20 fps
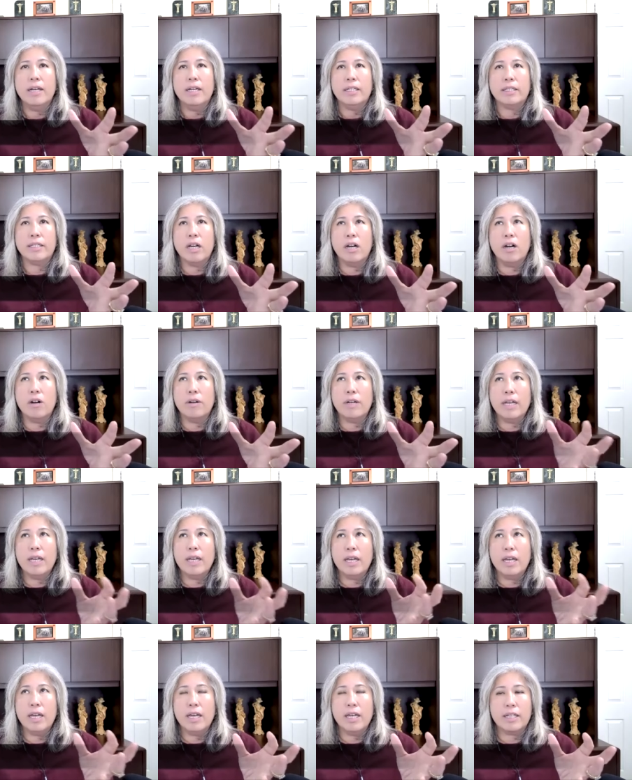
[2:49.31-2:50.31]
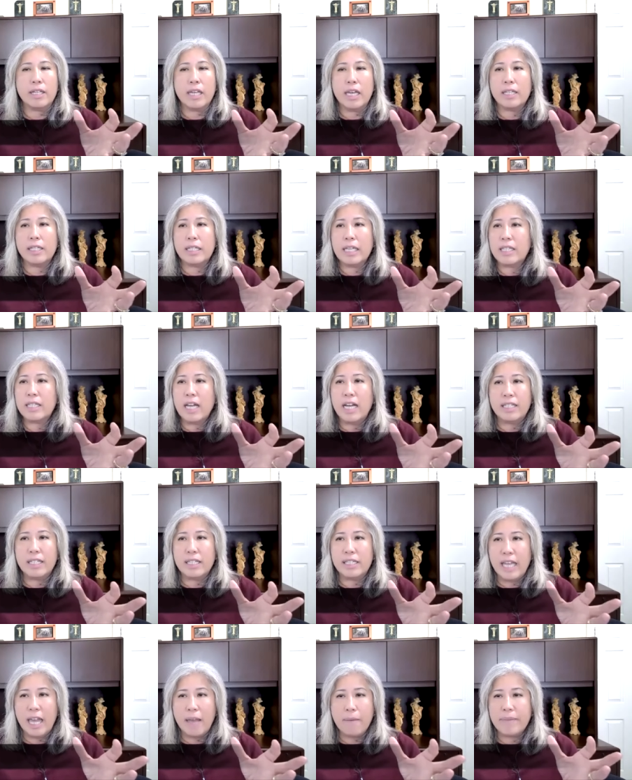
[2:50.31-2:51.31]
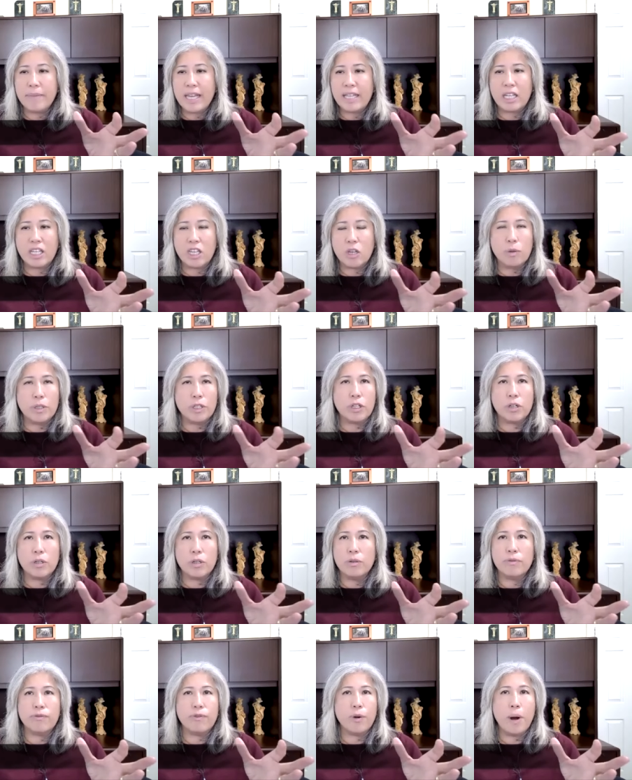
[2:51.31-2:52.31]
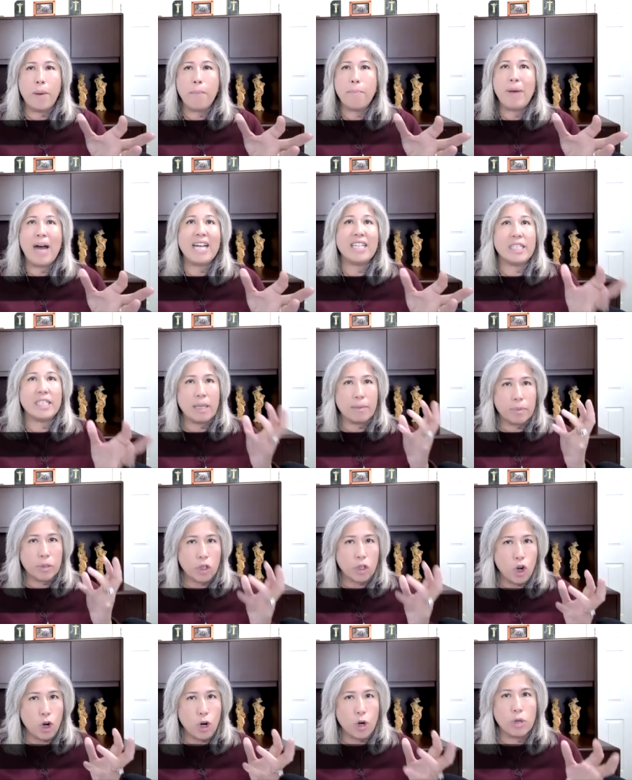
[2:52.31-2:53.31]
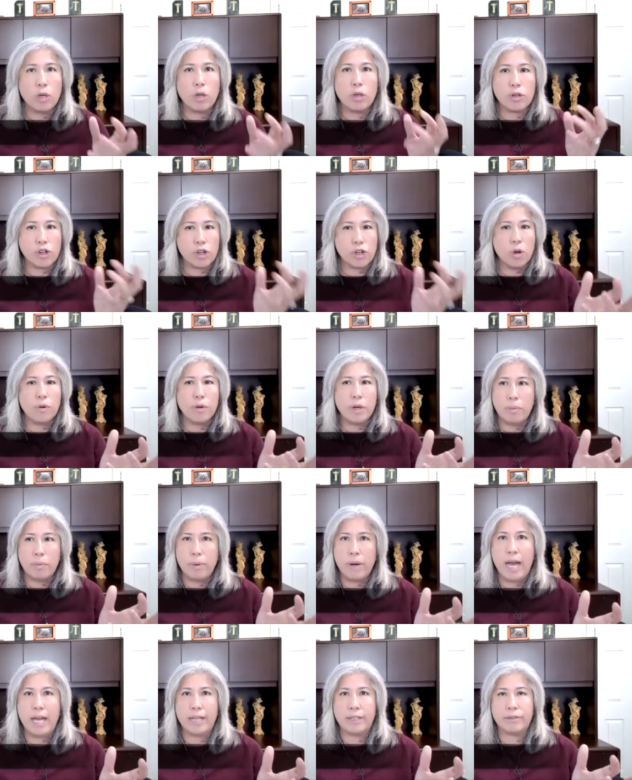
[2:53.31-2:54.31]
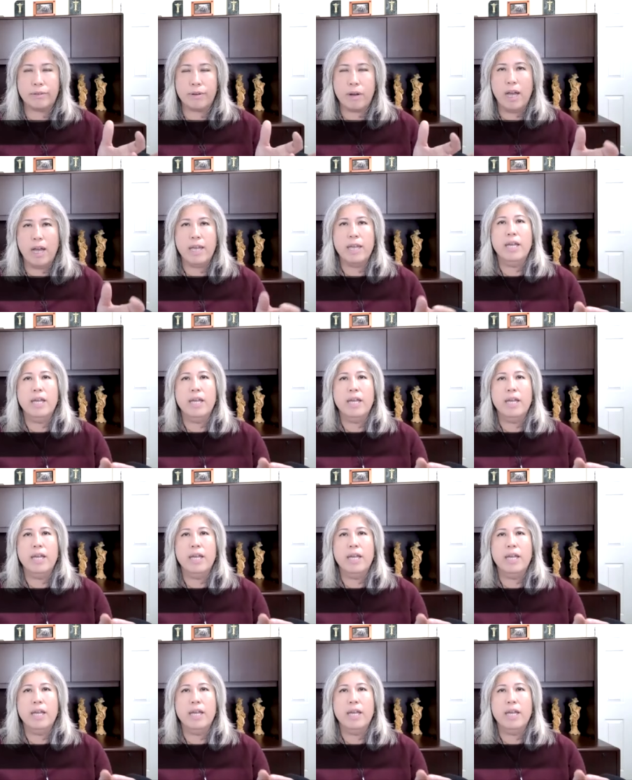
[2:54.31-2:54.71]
So it, it, it it does the same thing that you would do for a biceps curl or shoulder press, right?